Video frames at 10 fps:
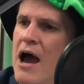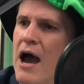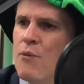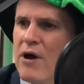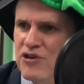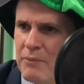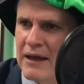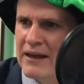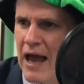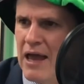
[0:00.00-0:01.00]
A
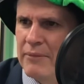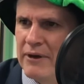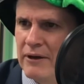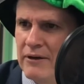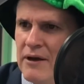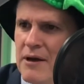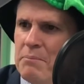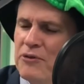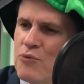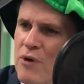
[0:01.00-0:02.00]
resume came in,
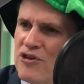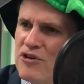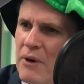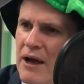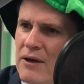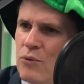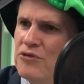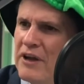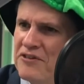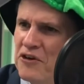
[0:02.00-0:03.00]
but the resume
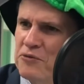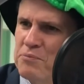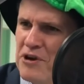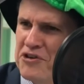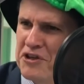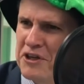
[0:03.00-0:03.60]
was an Excel spreadsheet.